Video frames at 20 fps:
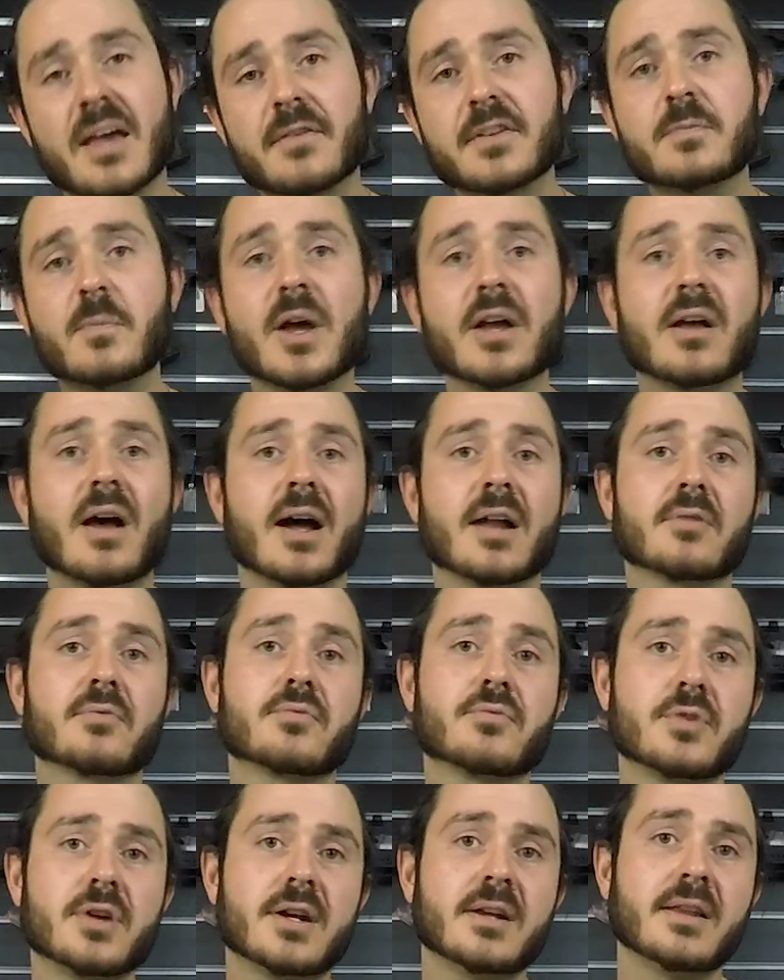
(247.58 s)
Canvas micarta
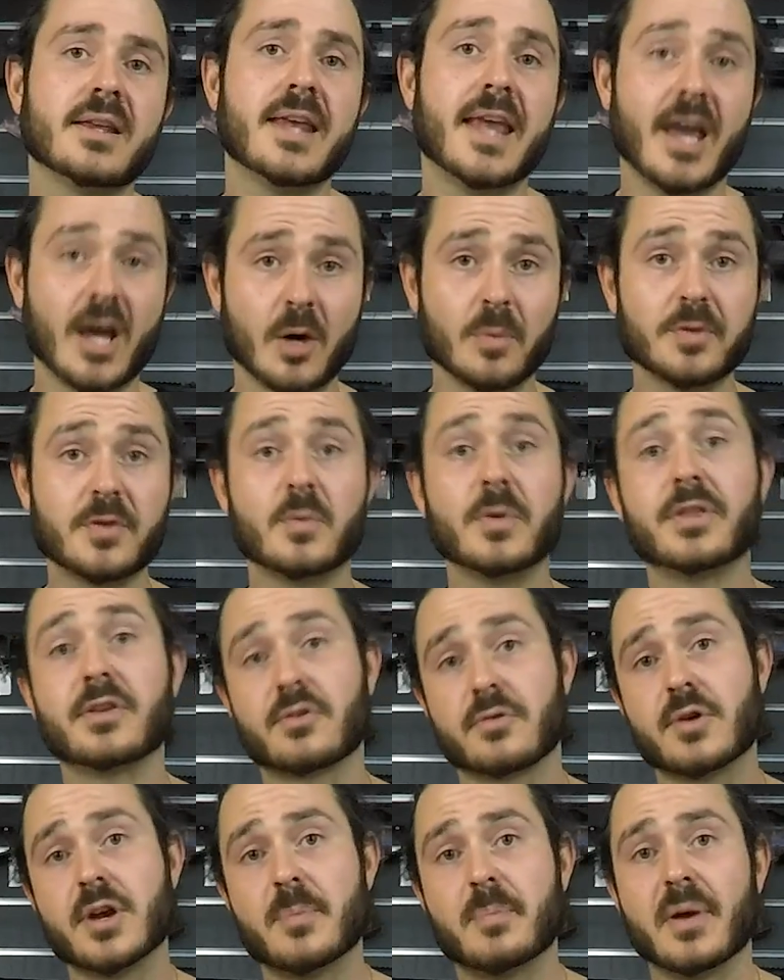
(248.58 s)
really helps with
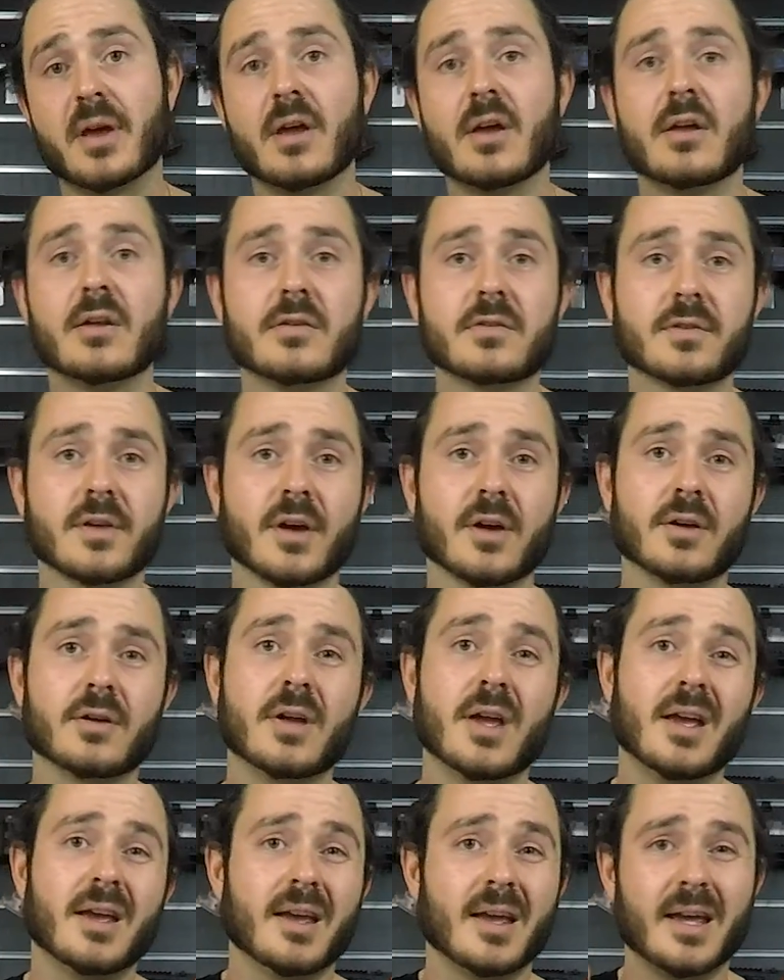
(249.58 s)
grip. So
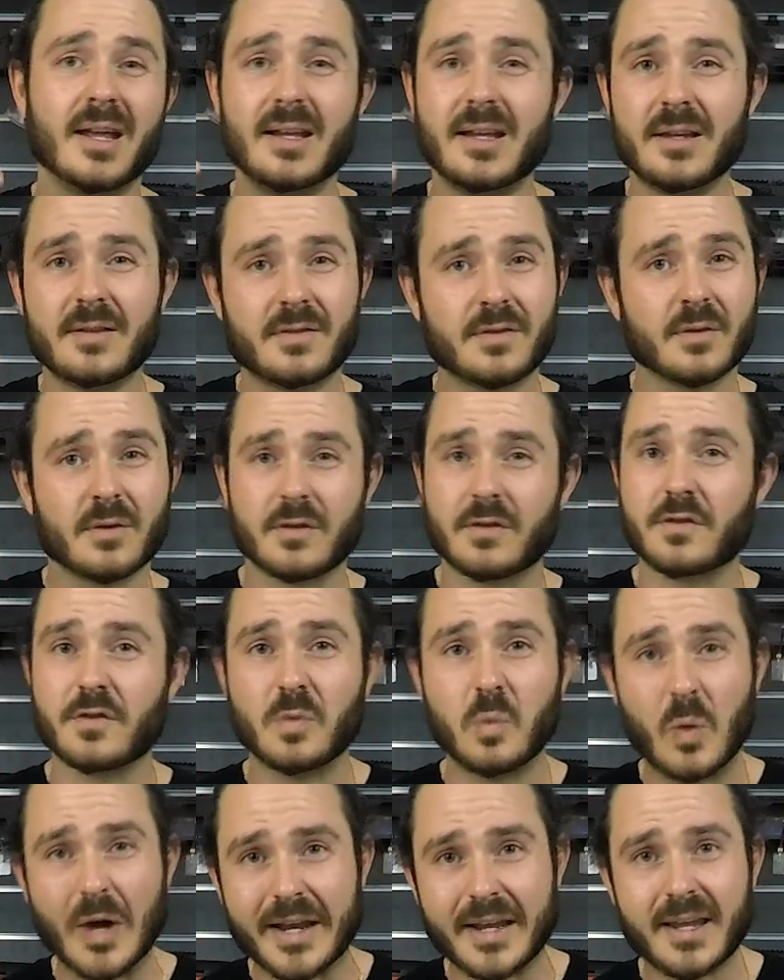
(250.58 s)
any sort of
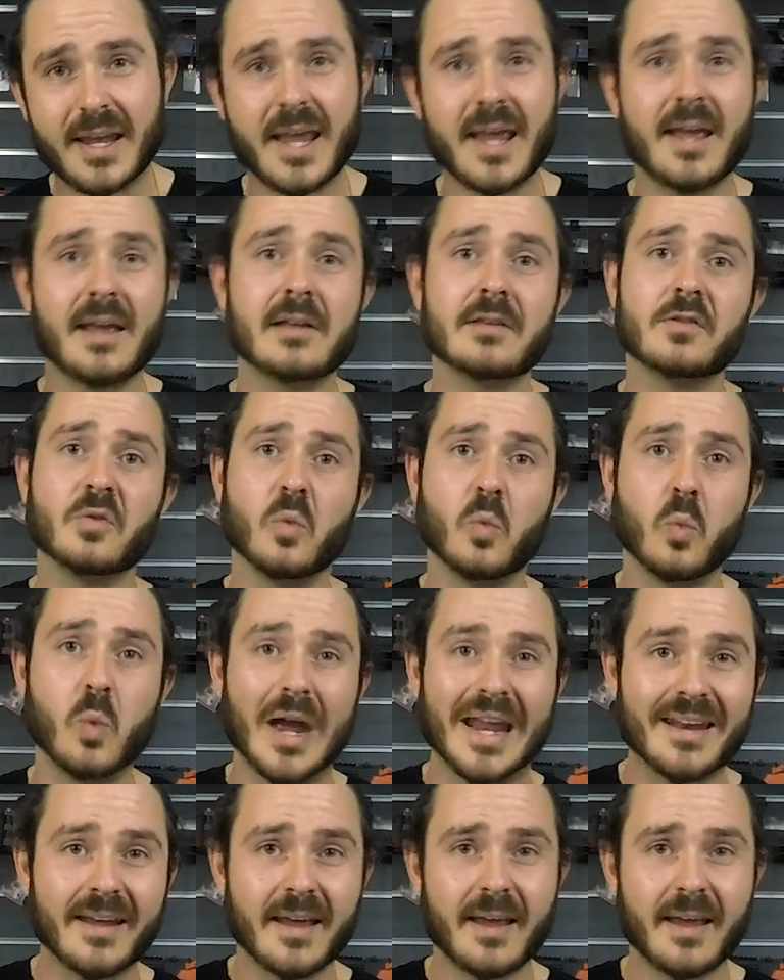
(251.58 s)
sweaty hands, wet